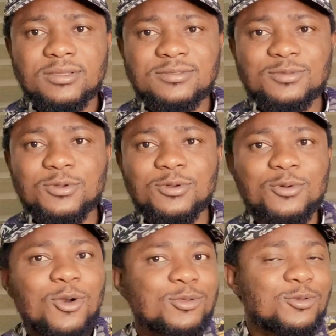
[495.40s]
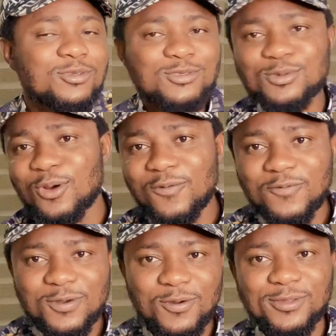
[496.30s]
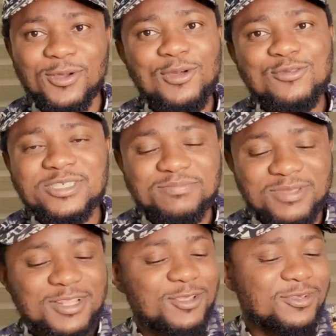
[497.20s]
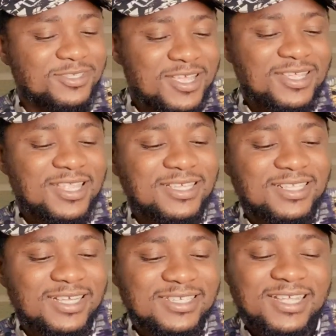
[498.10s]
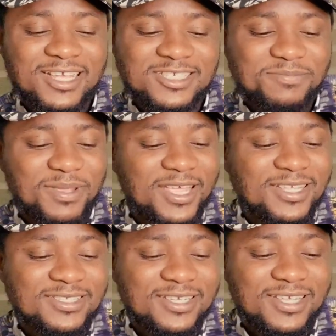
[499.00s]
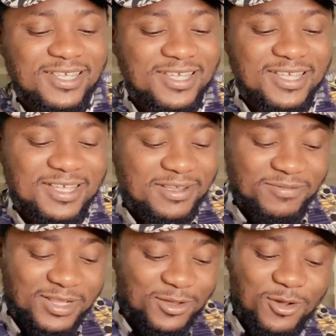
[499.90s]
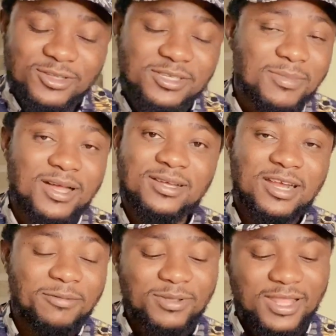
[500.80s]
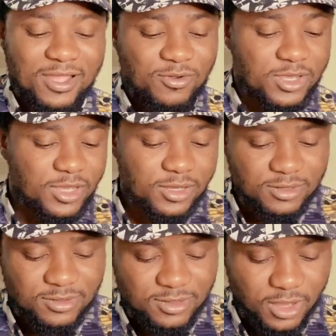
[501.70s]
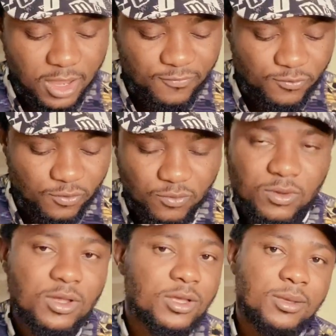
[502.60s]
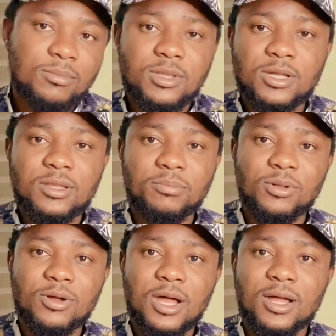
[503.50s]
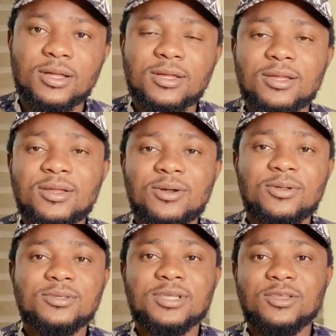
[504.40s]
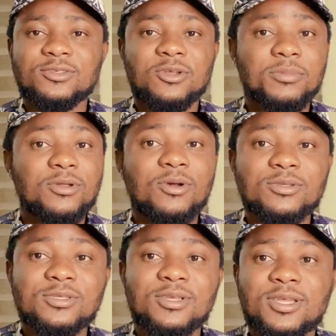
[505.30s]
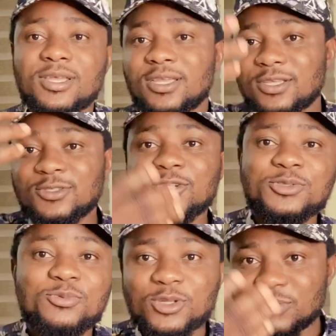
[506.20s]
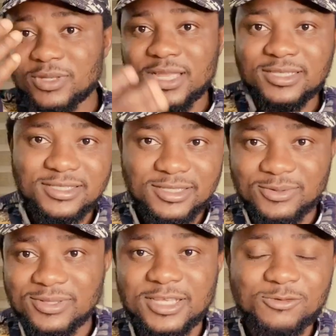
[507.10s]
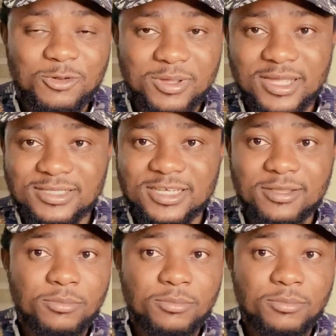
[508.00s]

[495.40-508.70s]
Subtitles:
So all those stuff, all those millions that Zlatan has spent, really got him angry and be like, "Okay, F you, immediately block her," all those kind of stuff. Because it's just what we can see, or that's what we can tell.